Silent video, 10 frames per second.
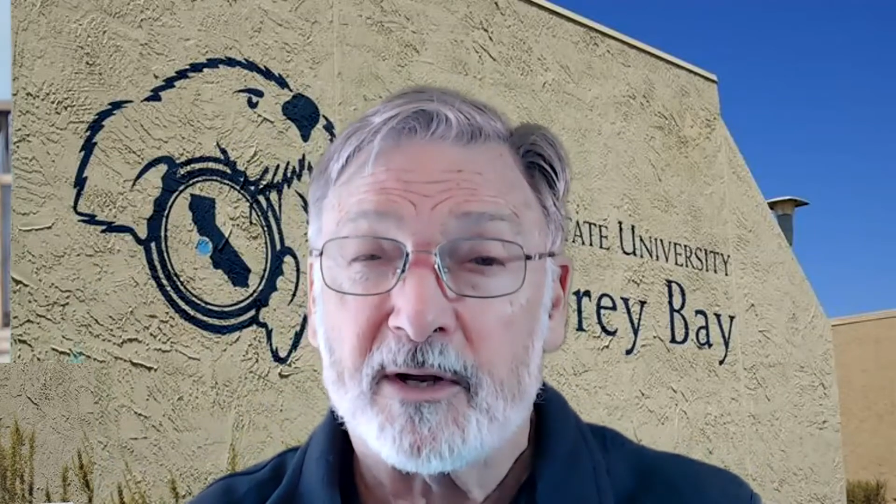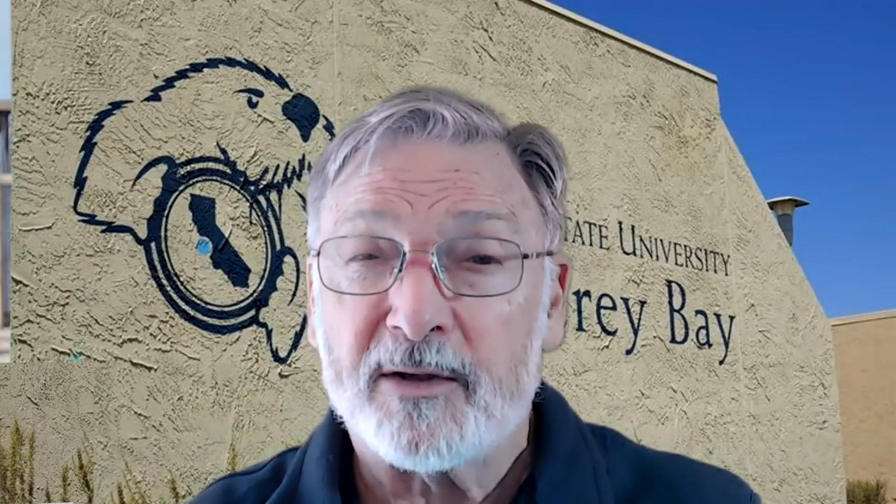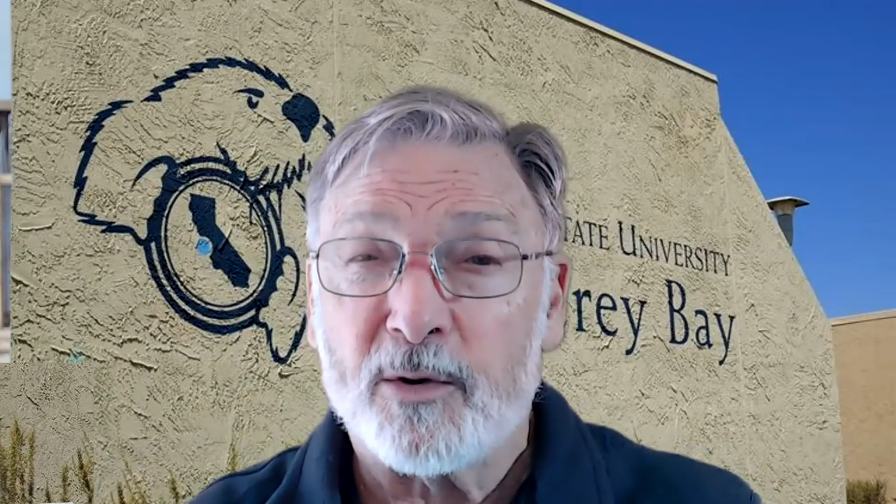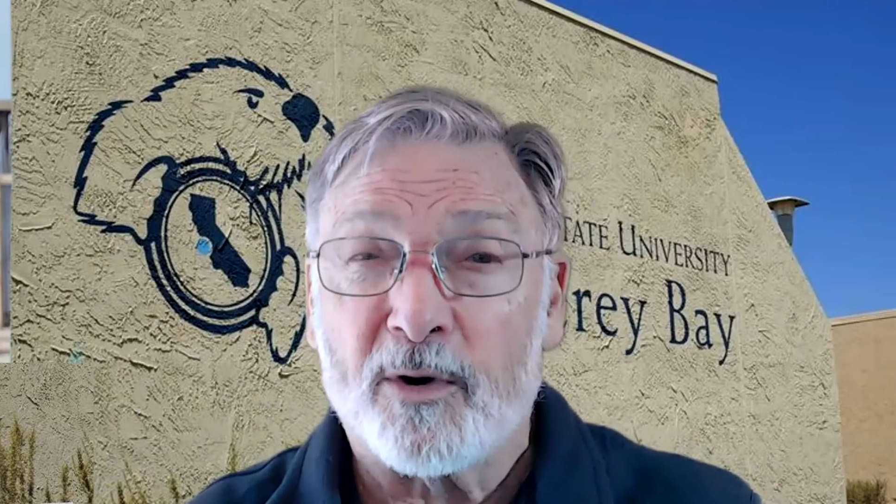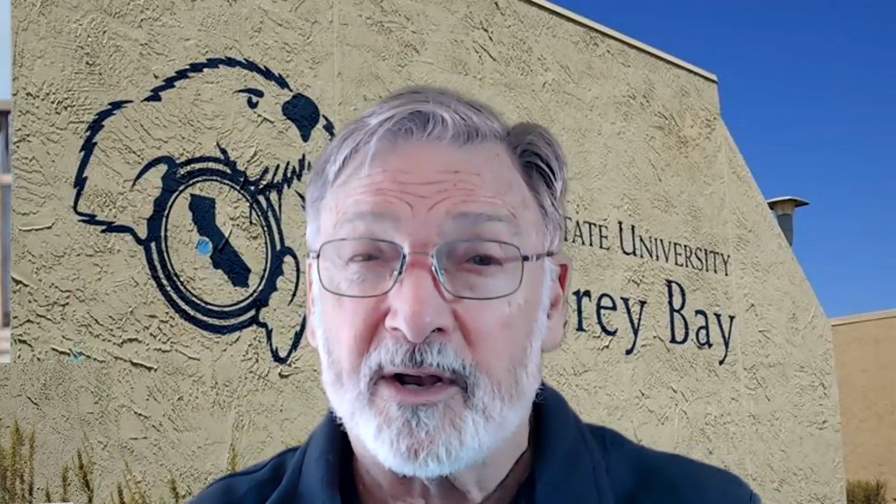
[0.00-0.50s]
in
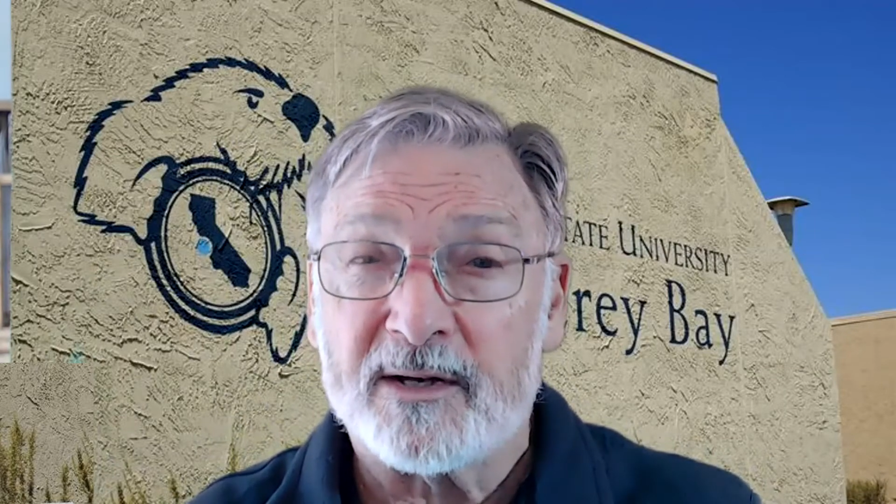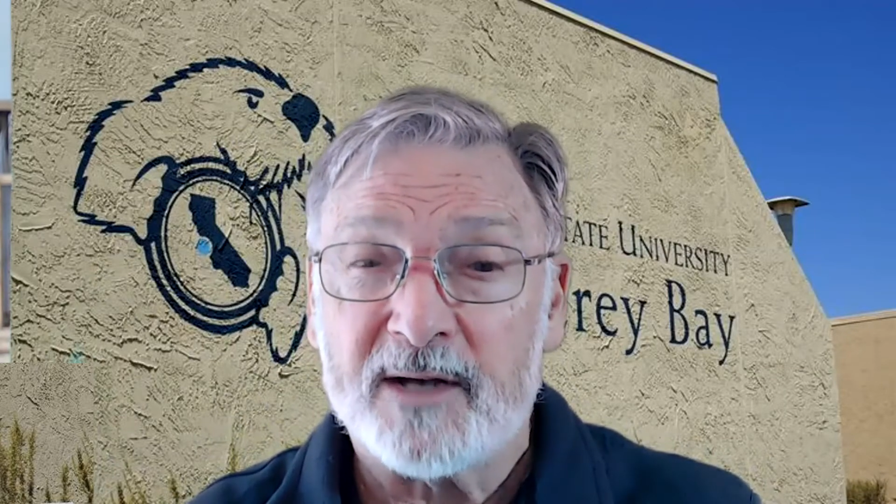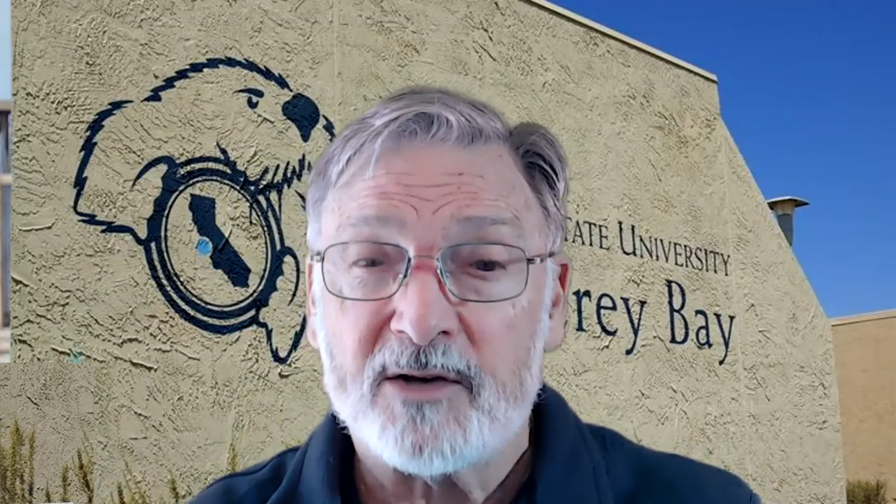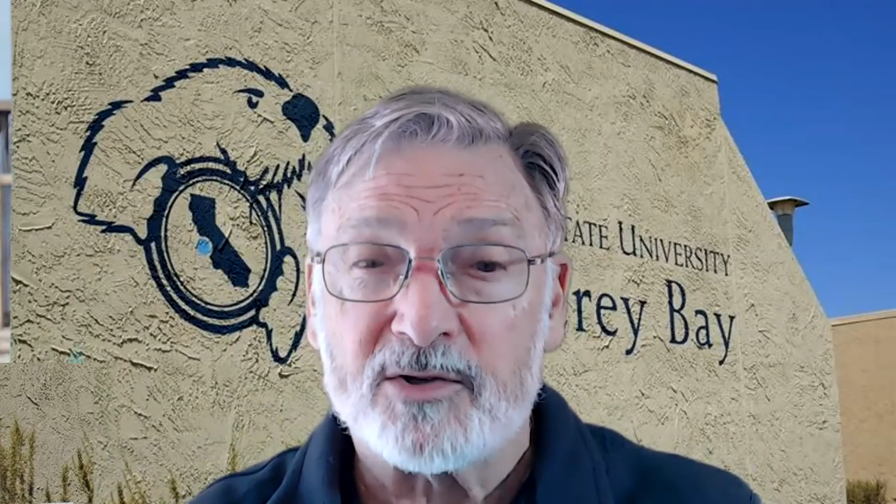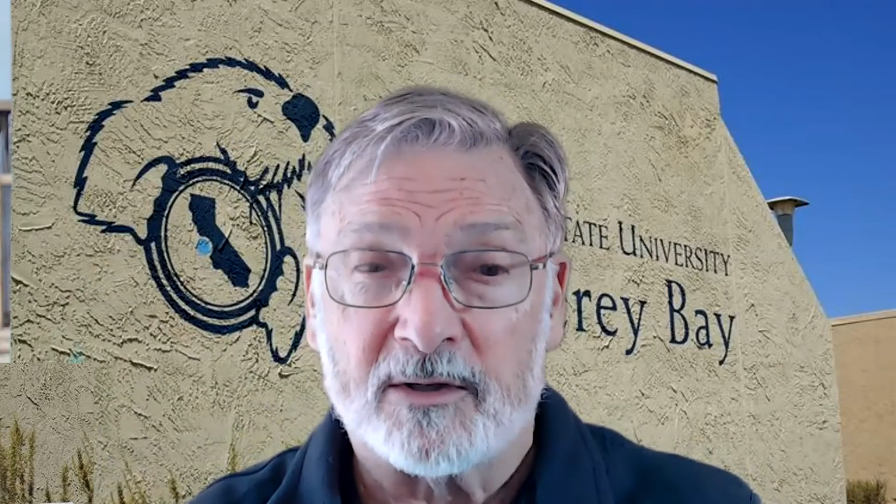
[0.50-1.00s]
the
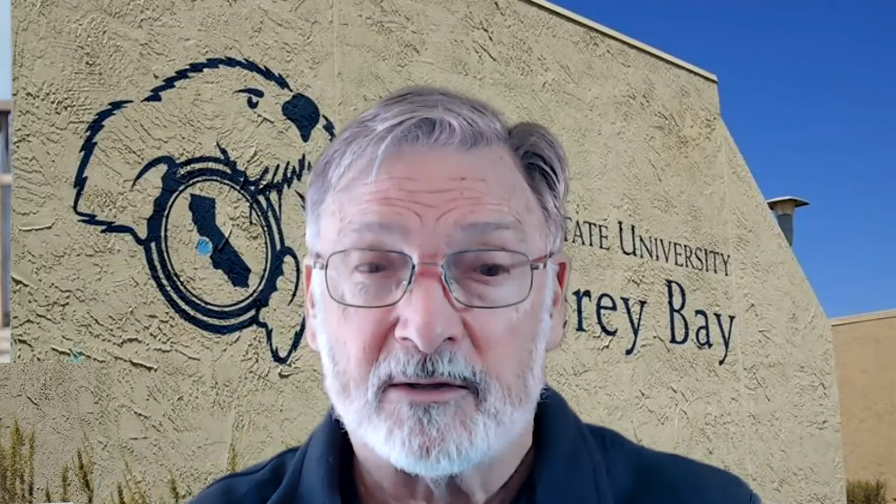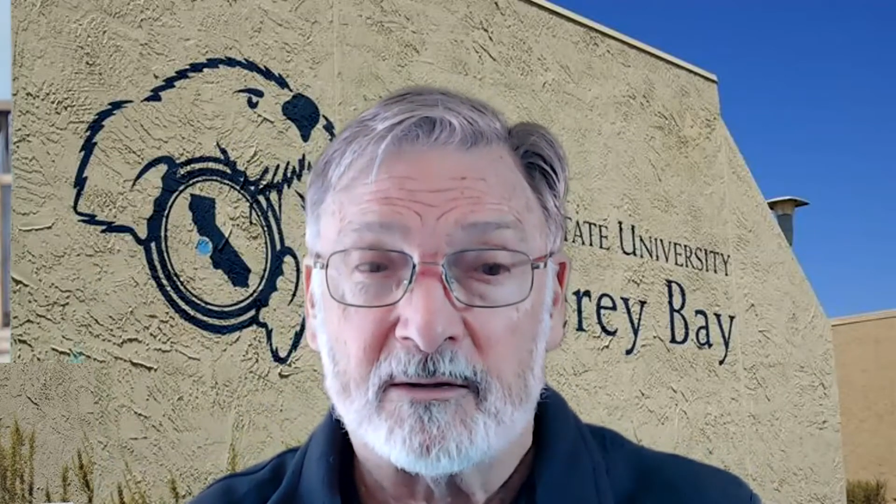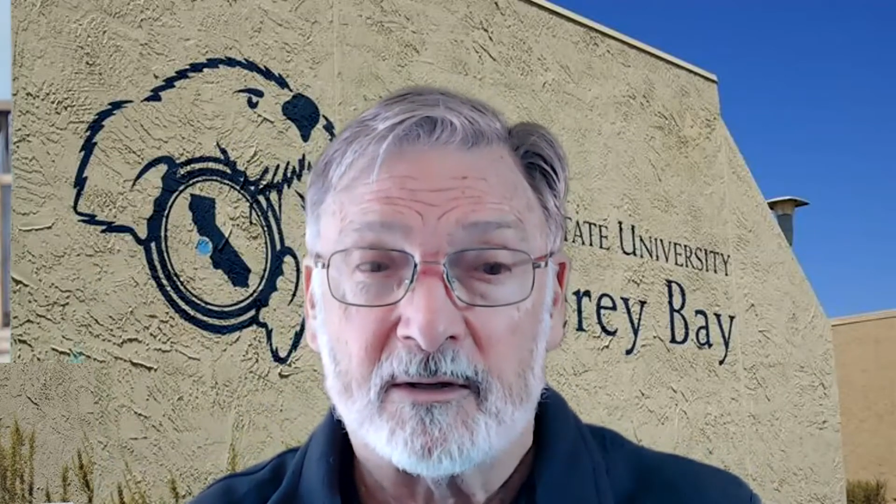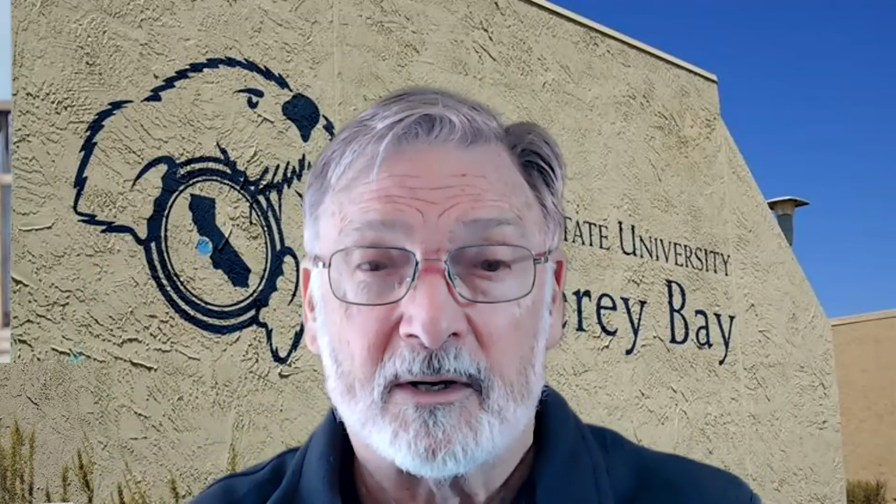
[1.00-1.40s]
orientation,